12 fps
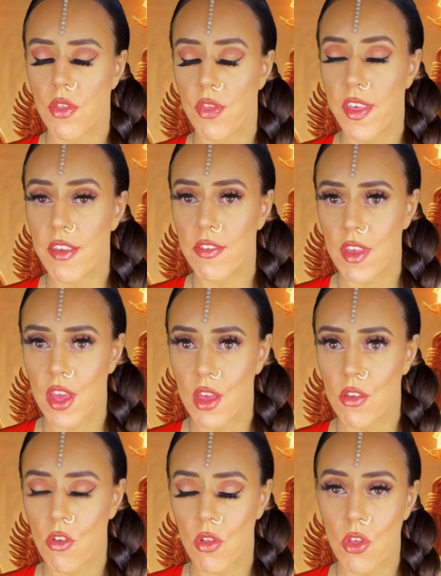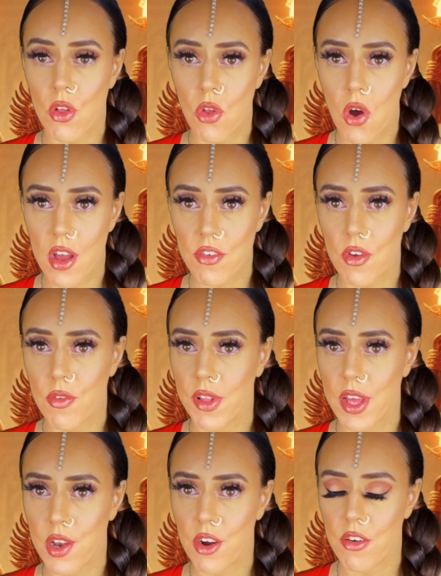This is the loss of
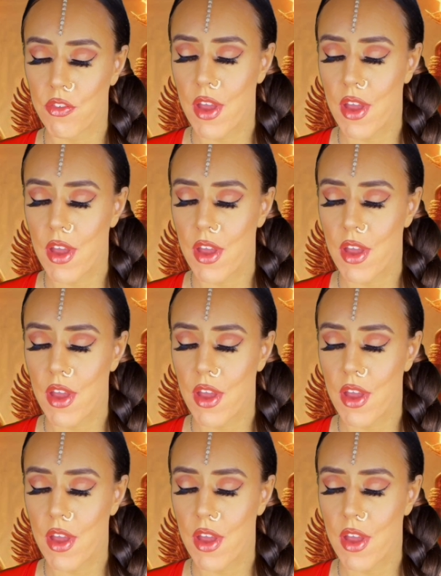leaders.